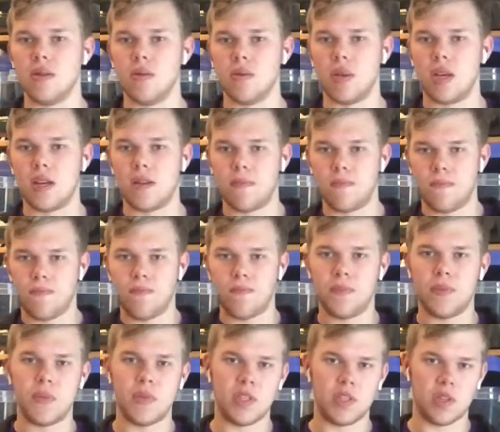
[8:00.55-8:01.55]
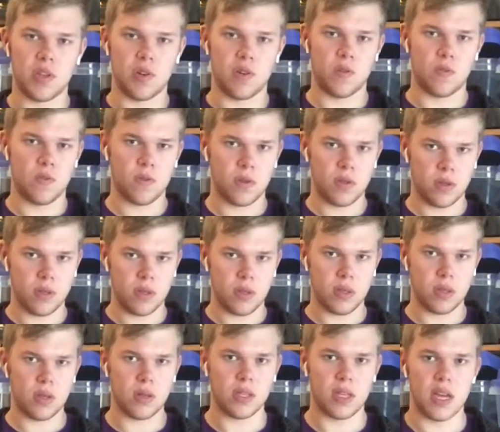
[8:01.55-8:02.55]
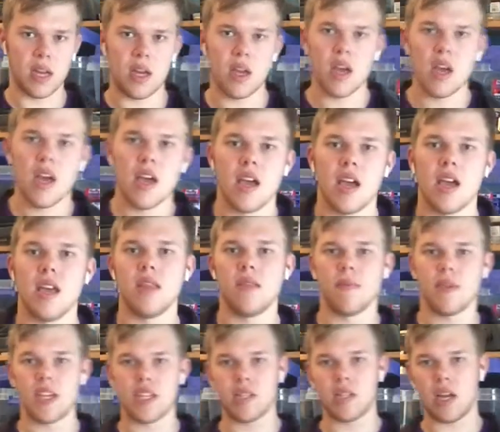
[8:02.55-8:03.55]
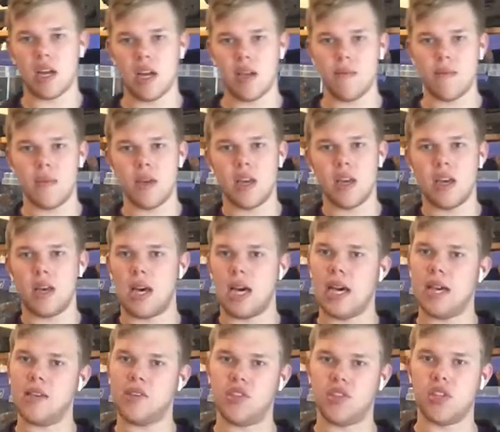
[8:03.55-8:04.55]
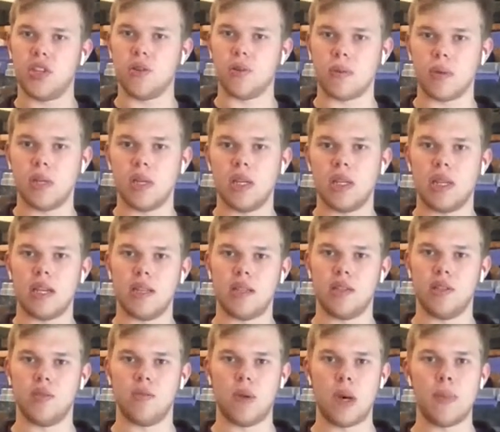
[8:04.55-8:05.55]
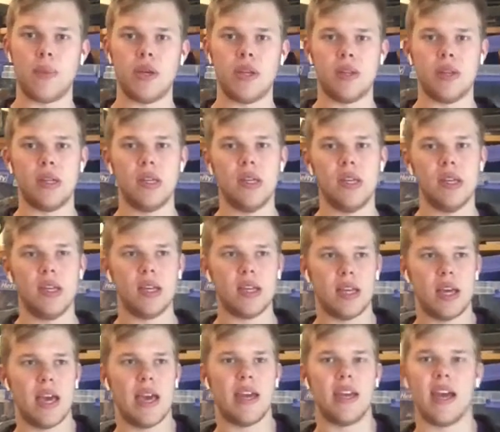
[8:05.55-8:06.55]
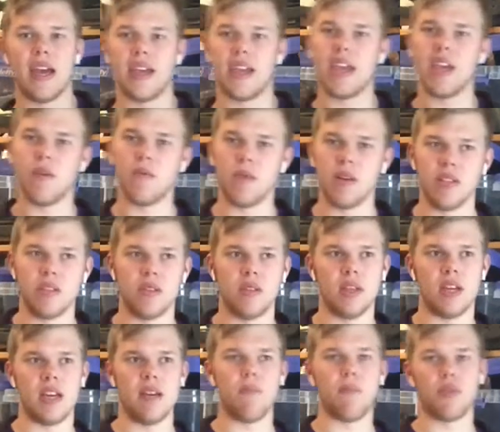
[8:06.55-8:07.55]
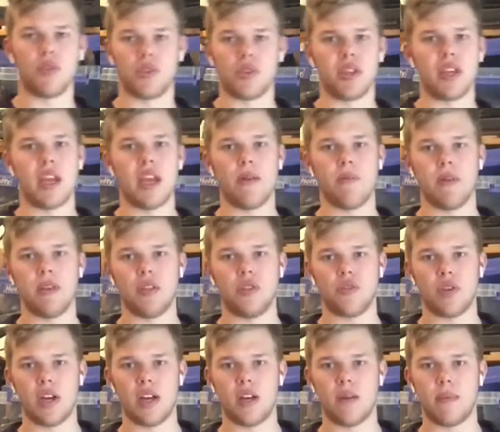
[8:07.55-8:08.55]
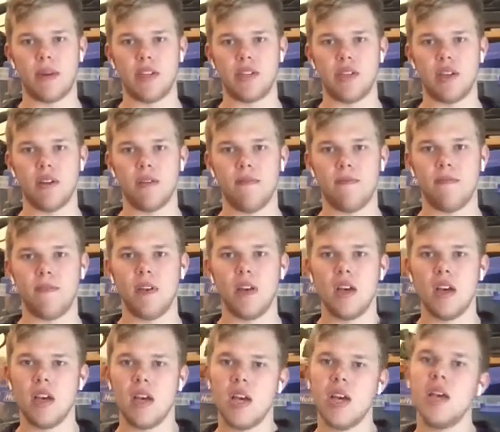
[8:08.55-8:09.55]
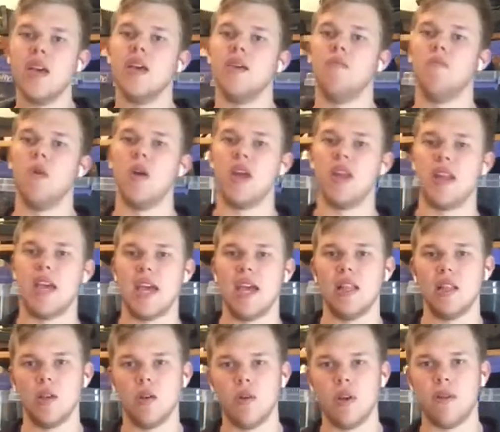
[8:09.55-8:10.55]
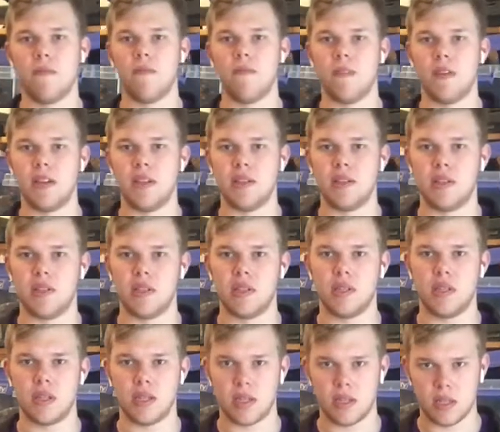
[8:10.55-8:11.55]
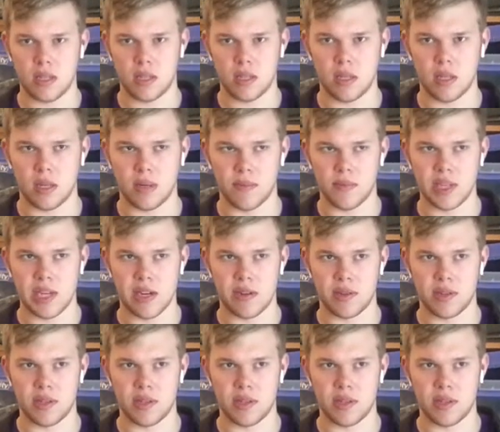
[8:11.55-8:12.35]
that. So, there's that. In the meantime, I still really like this weapon, and I personally can't wait to try it on myself when Halo Infinite comes out.